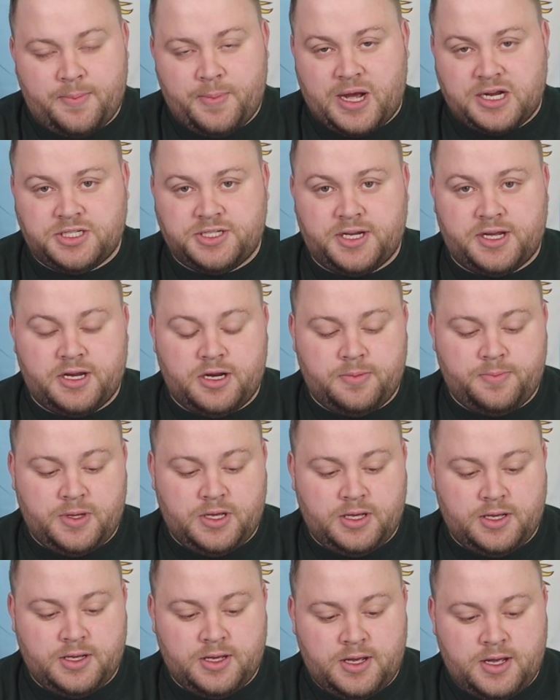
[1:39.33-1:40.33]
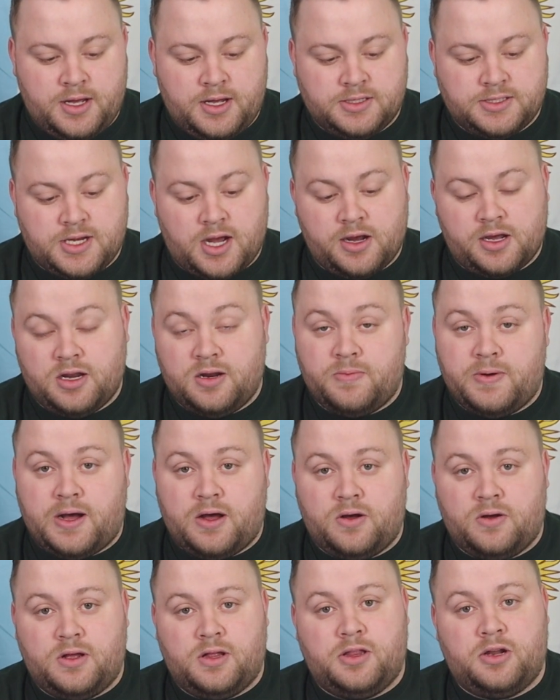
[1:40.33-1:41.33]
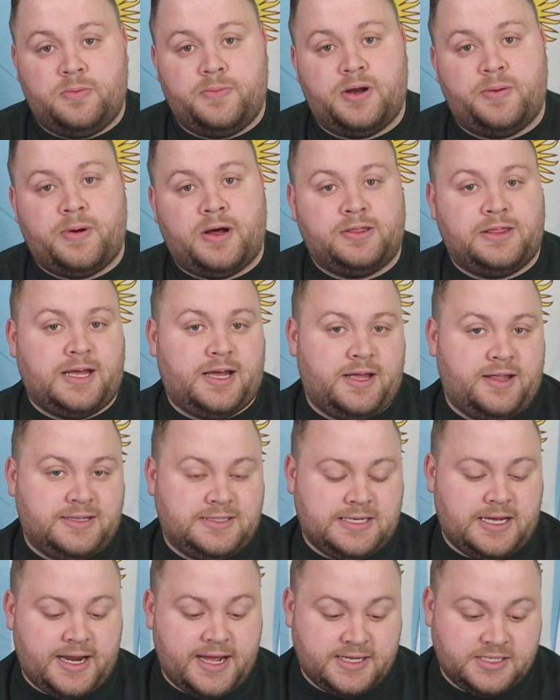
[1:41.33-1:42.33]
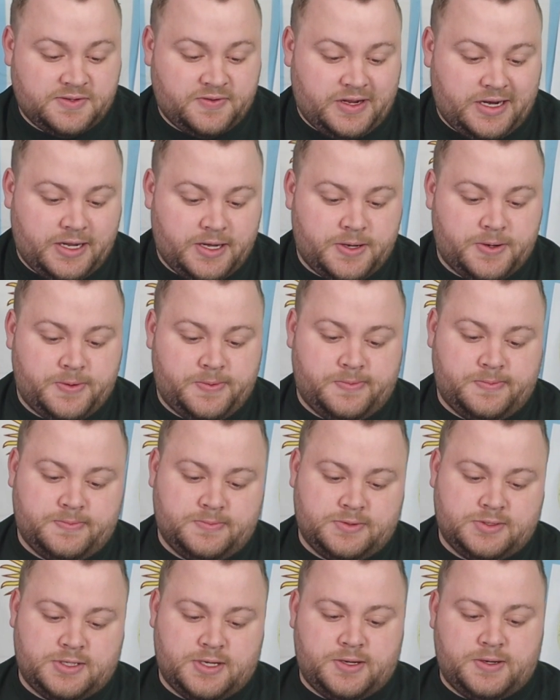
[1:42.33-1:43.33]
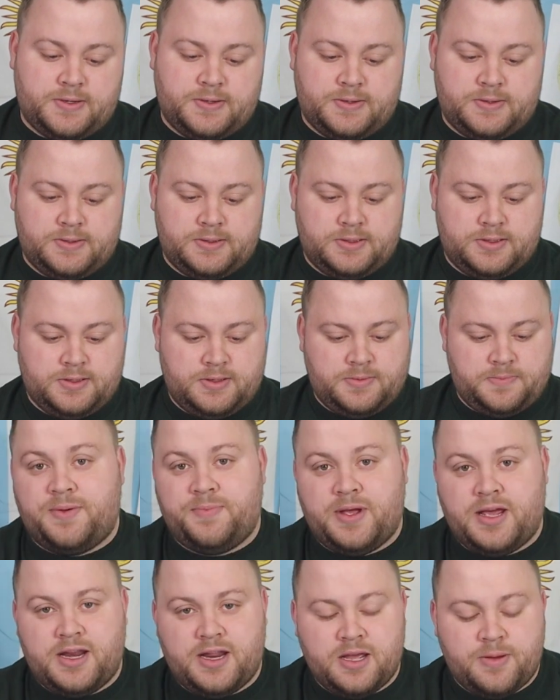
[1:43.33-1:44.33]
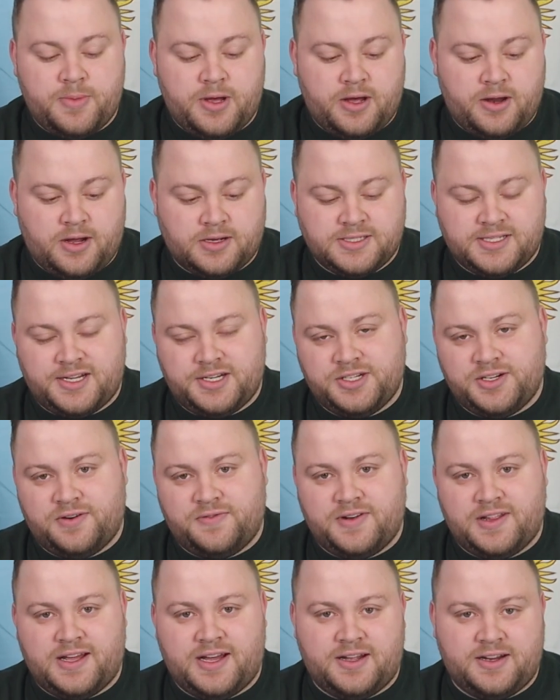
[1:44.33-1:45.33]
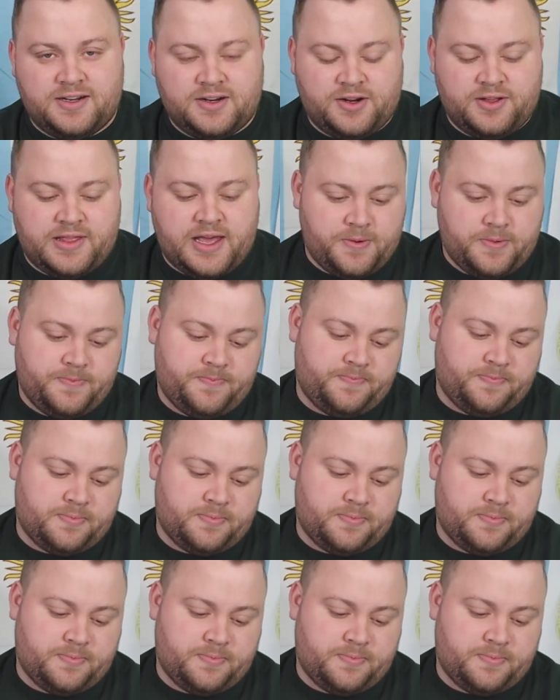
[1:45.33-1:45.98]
on that. I'm actually gonna be talking about a little bit about that in today's video. So go ahead and send me an email and I'll send you over that CRO.